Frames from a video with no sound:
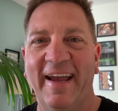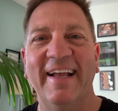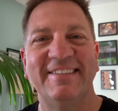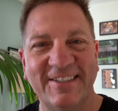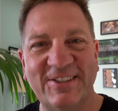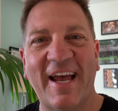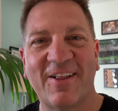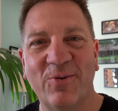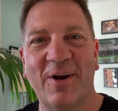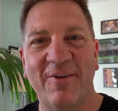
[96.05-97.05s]
And it's
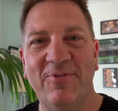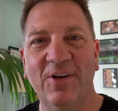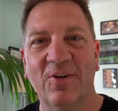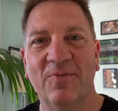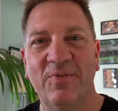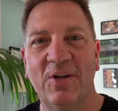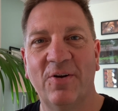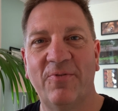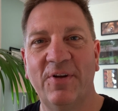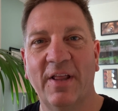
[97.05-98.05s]
exactly what I feel. You
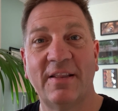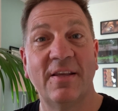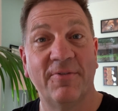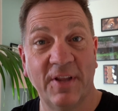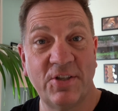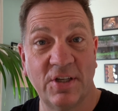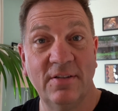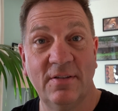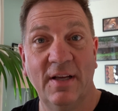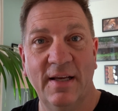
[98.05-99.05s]
know, I feel like the
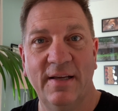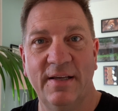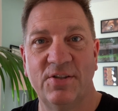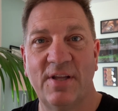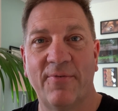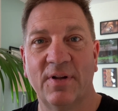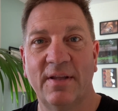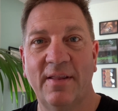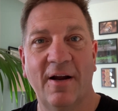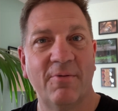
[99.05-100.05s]
affliction is
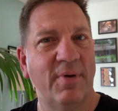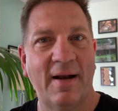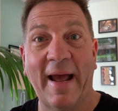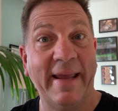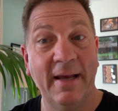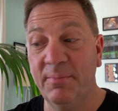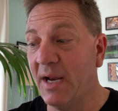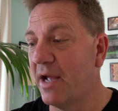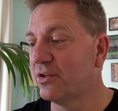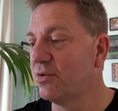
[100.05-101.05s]
definitely there, but I am
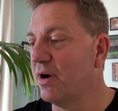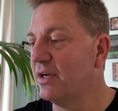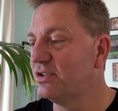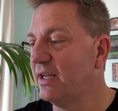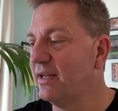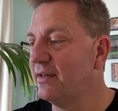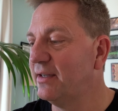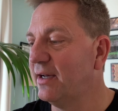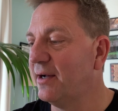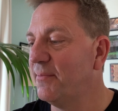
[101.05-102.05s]
not crushed
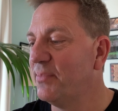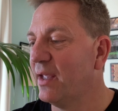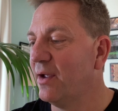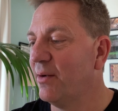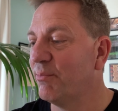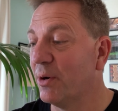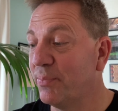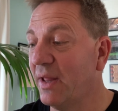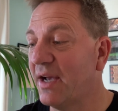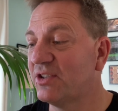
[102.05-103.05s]
and uh,
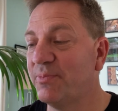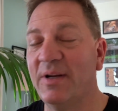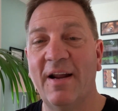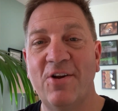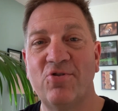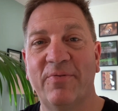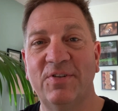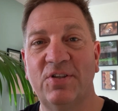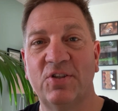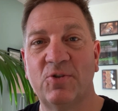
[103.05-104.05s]
perplexed, but not
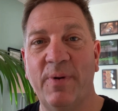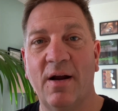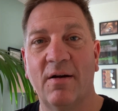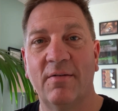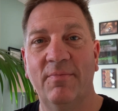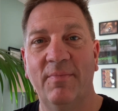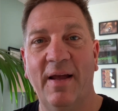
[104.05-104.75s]
driven to despair.